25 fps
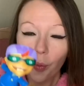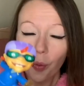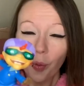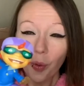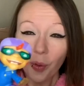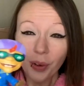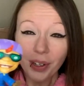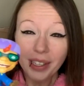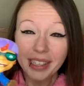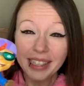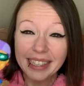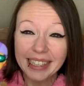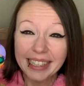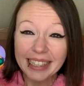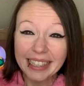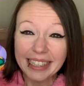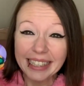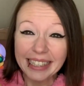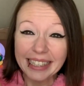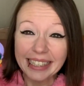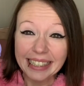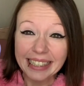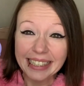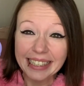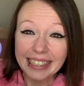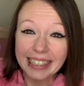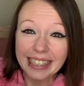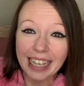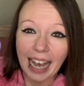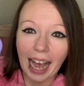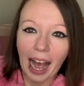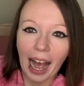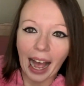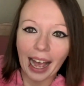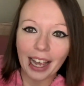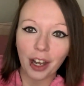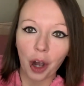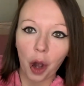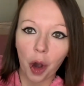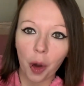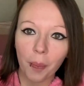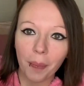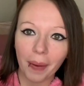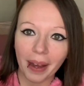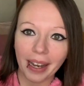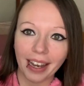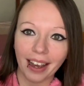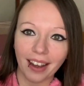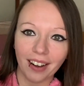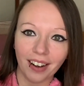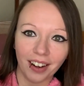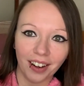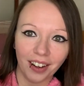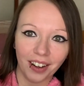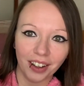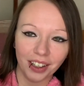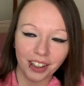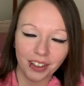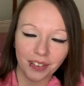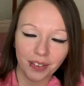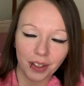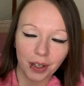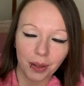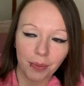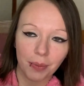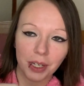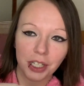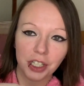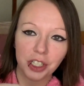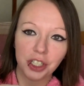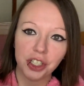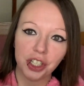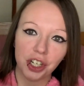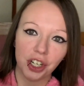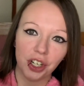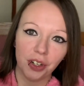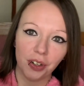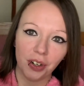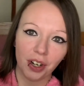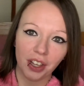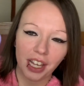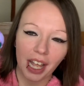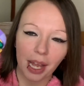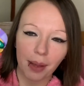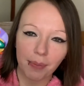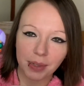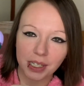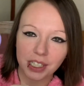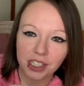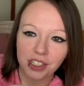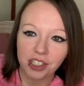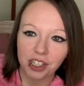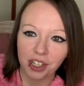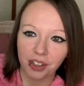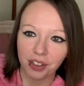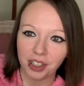wee! I hope I got all of them. Dude, that'd be so